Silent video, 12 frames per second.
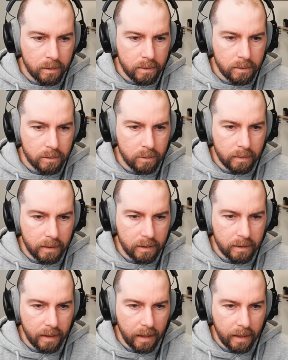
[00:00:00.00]
So we could
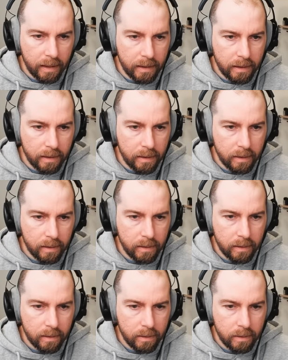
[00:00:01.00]
take.
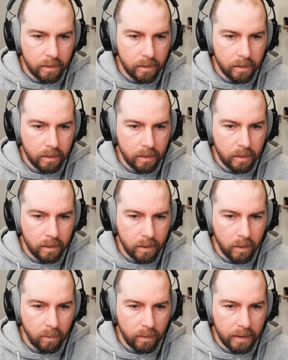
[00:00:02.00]

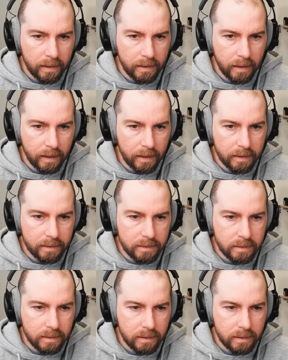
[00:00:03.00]
Queen takes.